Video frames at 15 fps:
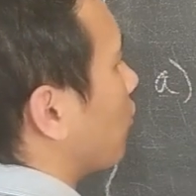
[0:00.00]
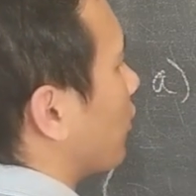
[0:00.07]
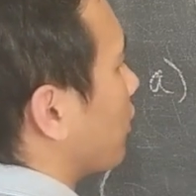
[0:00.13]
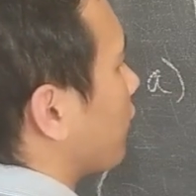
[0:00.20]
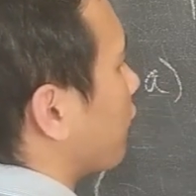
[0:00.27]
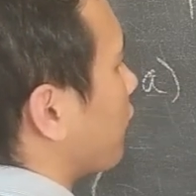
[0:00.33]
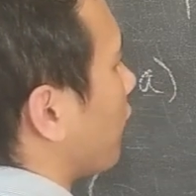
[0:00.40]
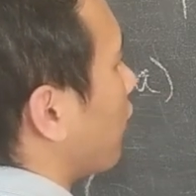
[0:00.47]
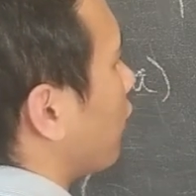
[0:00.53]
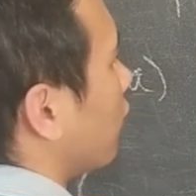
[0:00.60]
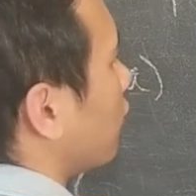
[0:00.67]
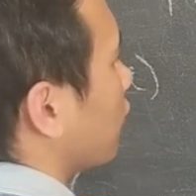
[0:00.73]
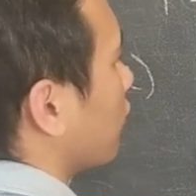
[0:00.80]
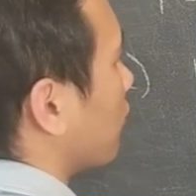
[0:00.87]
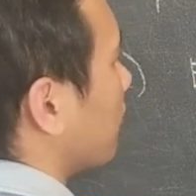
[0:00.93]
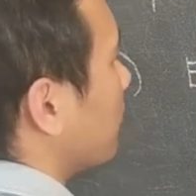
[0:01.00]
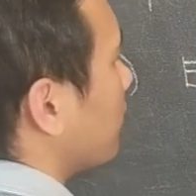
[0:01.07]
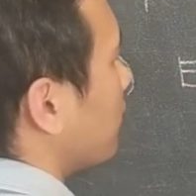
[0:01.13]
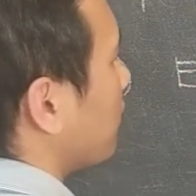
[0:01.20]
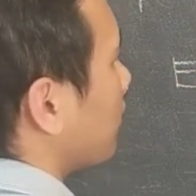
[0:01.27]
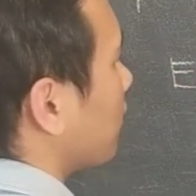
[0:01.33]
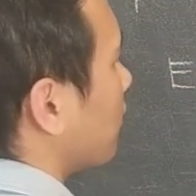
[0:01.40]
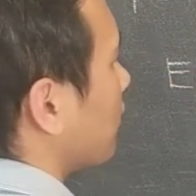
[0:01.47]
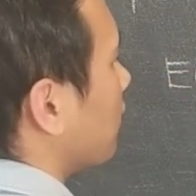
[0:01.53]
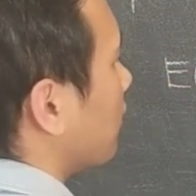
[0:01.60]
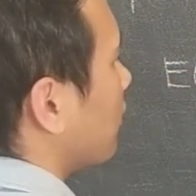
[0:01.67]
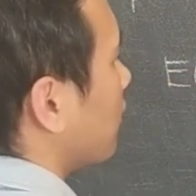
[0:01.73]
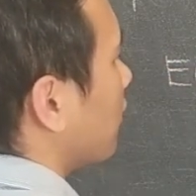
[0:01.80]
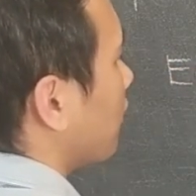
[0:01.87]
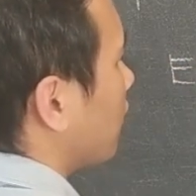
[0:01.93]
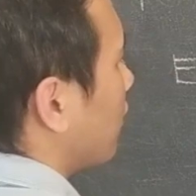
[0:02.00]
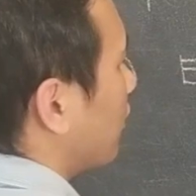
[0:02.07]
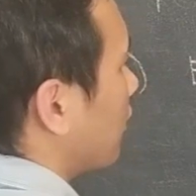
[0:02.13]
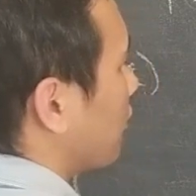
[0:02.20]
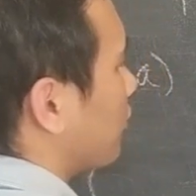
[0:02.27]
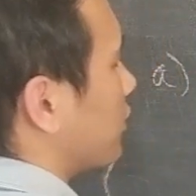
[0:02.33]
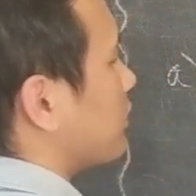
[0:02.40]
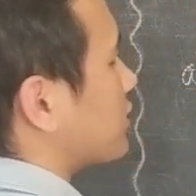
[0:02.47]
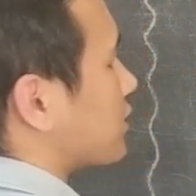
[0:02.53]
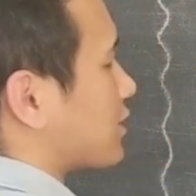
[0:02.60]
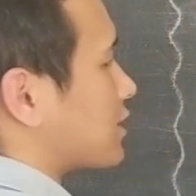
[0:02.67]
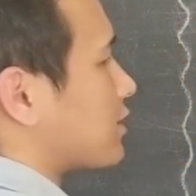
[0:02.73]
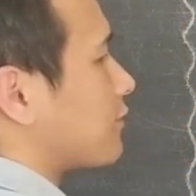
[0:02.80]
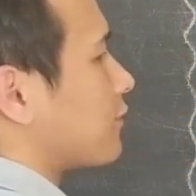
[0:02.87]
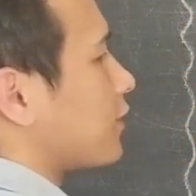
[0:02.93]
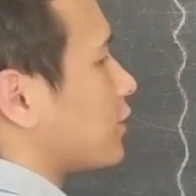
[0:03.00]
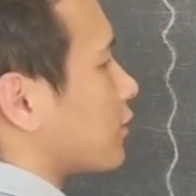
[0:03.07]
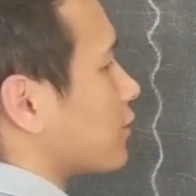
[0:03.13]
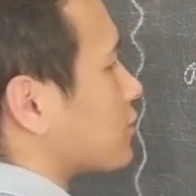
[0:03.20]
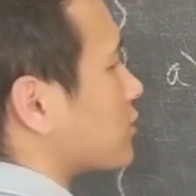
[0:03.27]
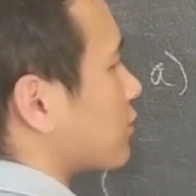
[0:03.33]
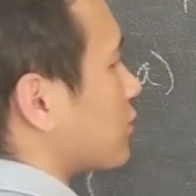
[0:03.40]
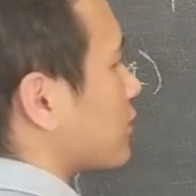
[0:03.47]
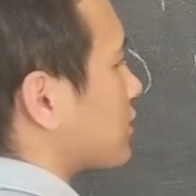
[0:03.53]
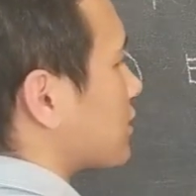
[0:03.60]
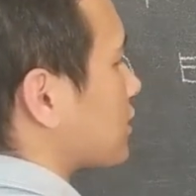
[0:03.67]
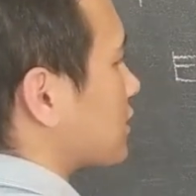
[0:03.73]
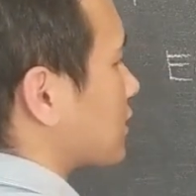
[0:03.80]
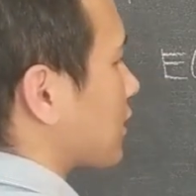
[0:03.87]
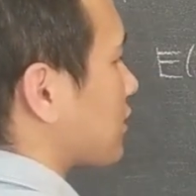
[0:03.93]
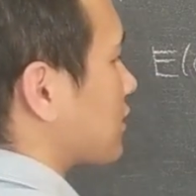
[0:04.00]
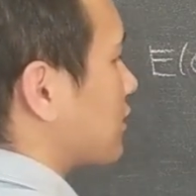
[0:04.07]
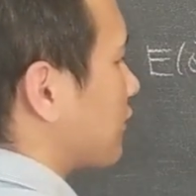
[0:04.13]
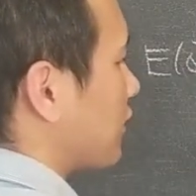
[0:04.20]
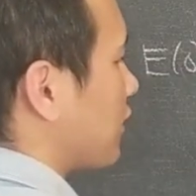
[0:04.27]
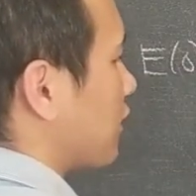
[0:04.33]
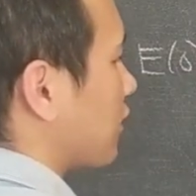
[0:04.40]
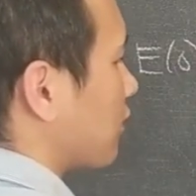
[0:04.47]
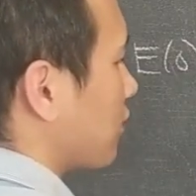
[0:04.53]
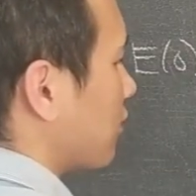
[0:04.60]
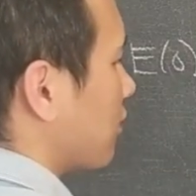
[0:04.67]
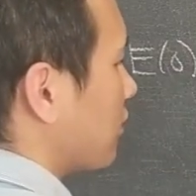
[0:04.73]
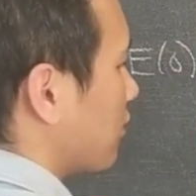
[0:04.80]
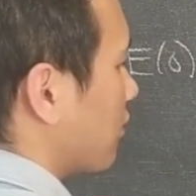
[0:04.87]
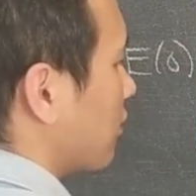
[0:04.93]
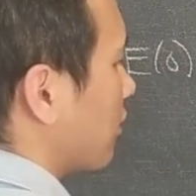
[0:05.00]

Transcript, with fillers: where the volume was a sphere. So this is a sphere,